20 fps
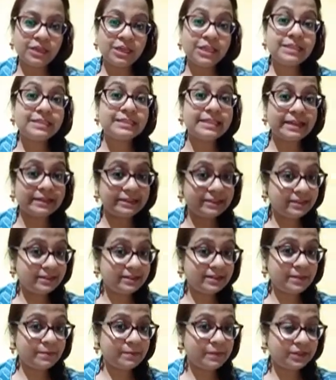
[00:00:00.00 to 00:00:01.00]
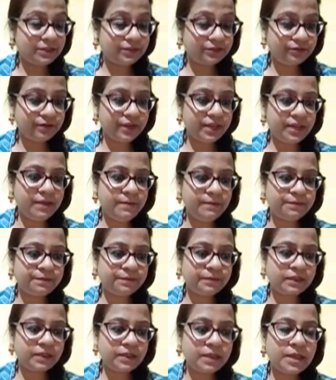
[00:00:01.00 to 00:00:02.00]
Sentence number 3.
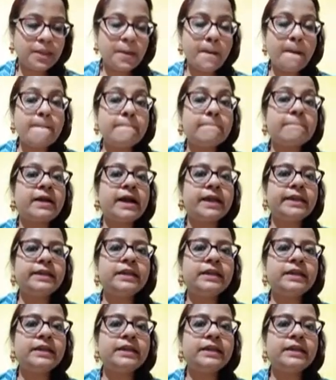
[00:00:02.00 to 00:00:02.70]
My